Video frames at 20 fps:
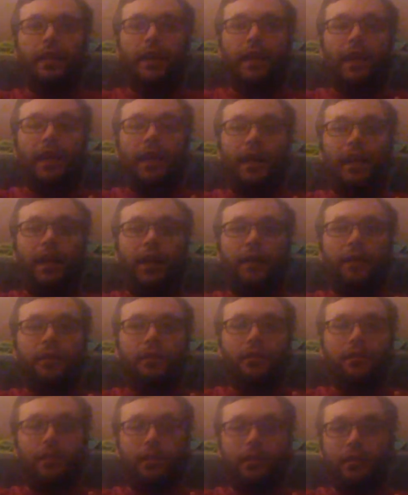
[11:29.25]

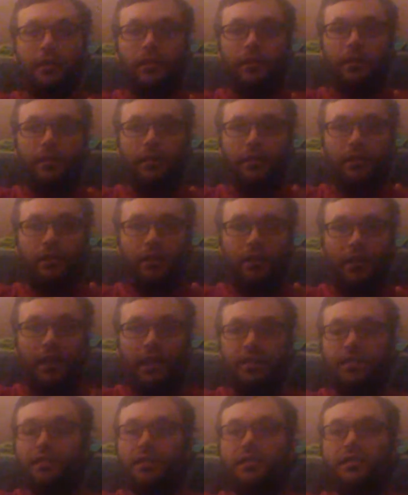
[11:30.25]
And the
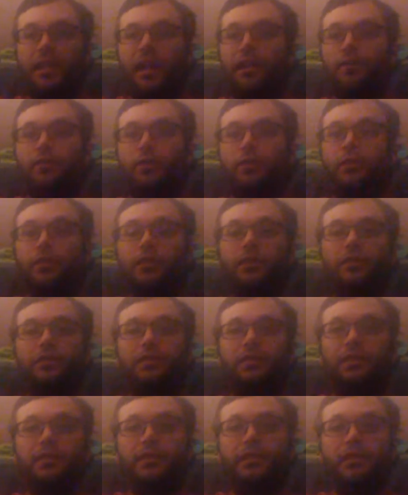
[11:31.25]
lessons I've learned